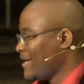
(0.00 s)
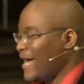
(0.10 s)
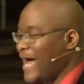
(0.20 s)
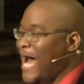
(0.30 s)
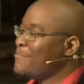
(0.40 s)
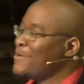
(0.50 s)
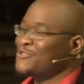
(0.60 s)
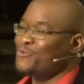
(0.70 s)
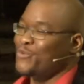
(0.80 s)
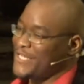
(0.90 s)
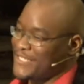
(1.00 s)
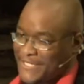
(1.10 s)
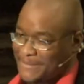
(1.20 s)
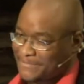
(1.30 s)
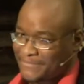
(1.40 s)
how much
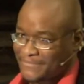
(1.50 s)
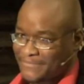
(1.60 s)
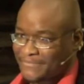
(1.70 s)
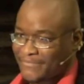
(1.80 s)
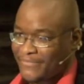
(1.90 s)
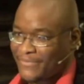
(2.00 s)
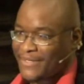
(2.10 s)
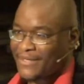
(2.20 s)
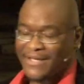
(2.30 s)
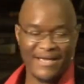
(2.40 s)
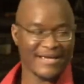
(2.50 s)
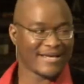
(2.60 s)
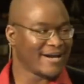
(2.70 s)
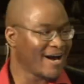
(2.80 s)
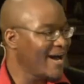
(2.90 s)
wisdom
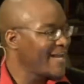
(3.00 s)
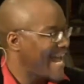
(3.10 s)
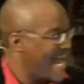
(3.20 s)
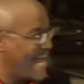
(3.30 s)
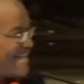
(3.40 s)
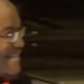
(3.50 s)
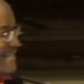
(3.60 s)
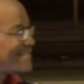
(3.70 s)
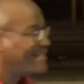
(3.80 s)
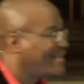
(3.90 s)
God has